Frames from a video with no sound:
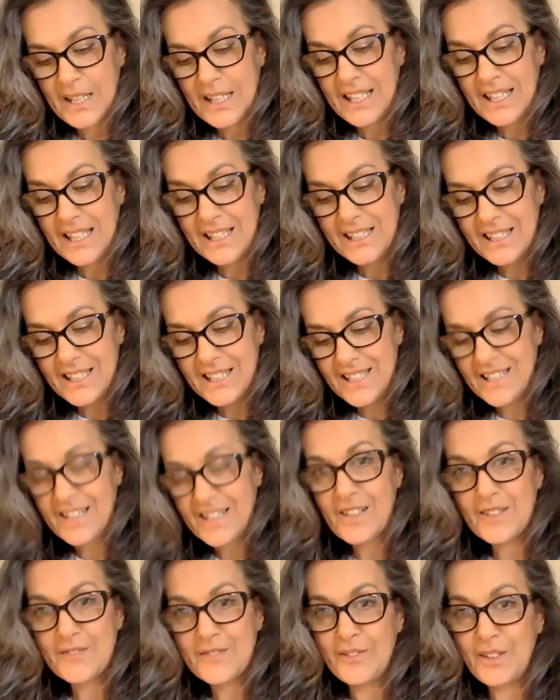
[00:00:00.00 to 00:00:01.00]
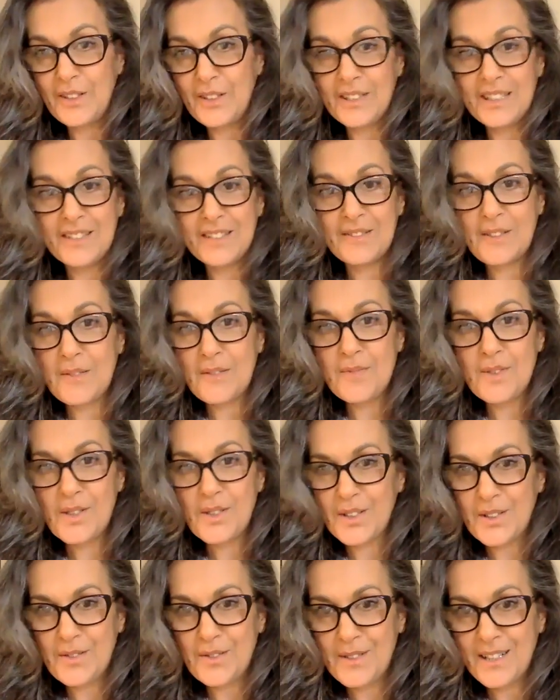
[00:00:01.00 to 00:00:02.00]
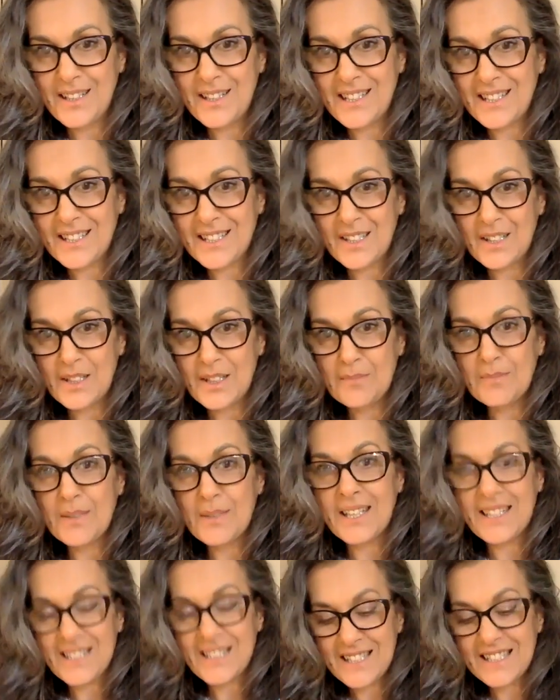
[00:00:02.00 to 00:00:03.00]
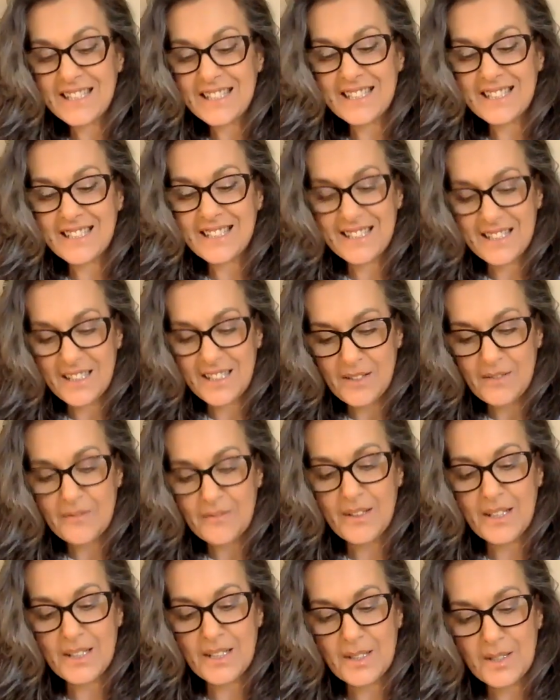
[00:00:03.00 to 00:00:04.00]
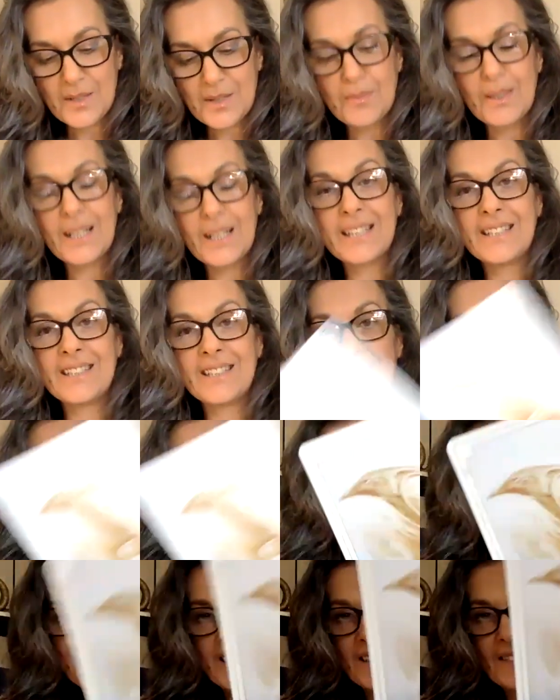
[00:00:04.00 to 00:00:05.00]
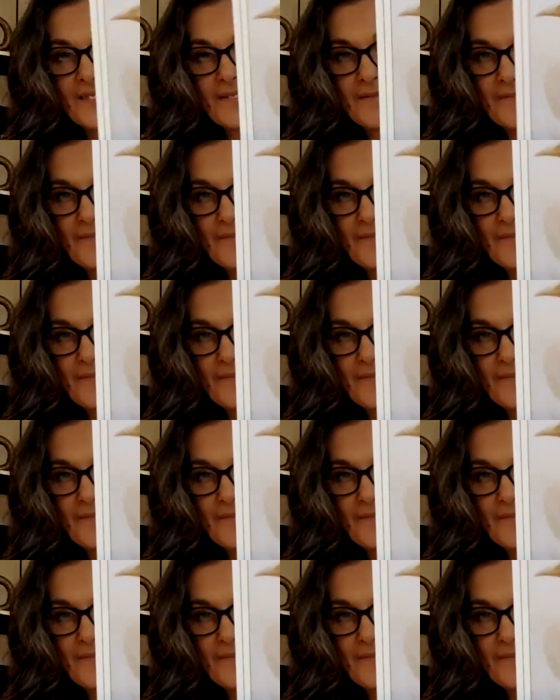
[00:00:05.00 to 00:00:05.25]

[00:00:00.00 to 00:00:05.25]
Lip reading: And then this card flew out, and I'm not going to read this card because it is self-explanatory.